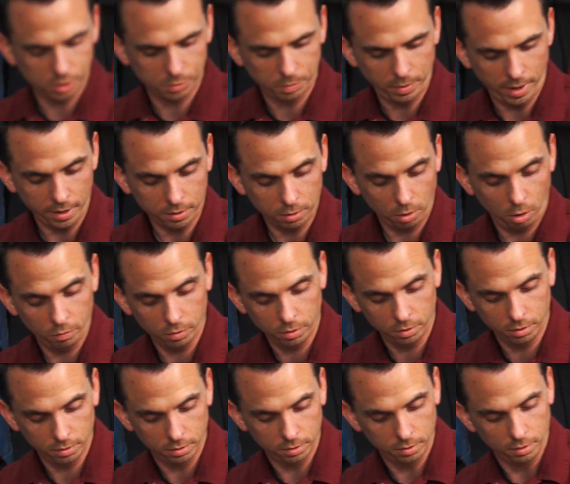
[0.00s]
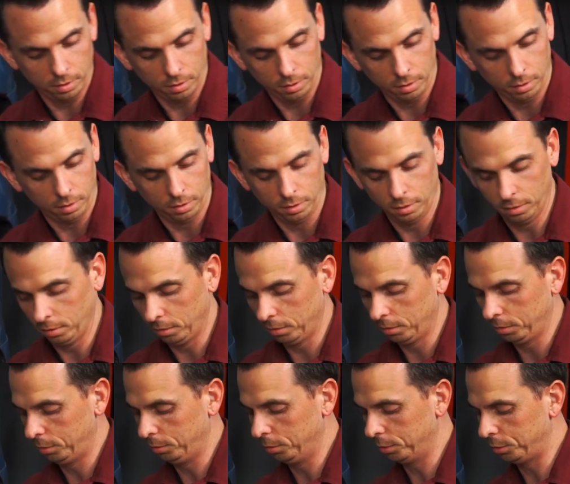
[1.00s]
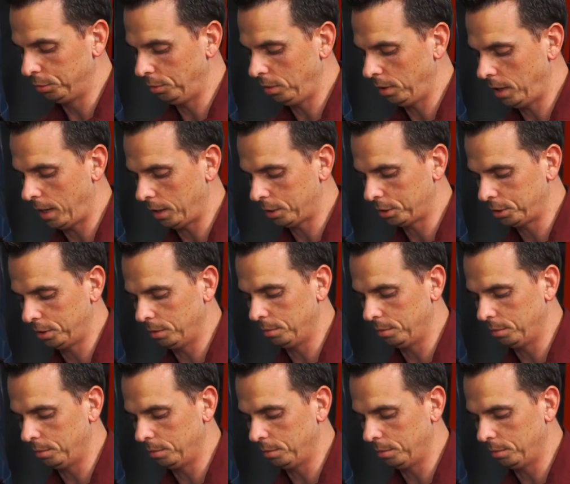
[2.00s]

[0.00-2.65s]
back over to a dual action